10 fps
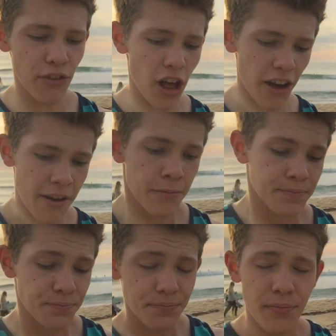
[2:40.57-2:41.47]
vlog.
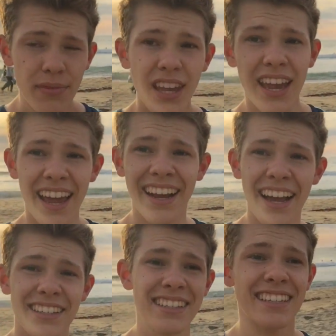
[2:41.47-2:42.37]
And
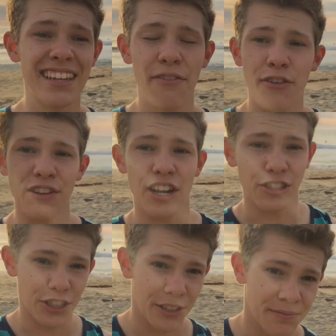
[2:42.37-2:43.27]
guys, let's get to that
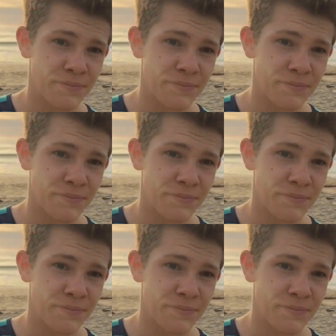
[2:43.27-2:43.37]
1500.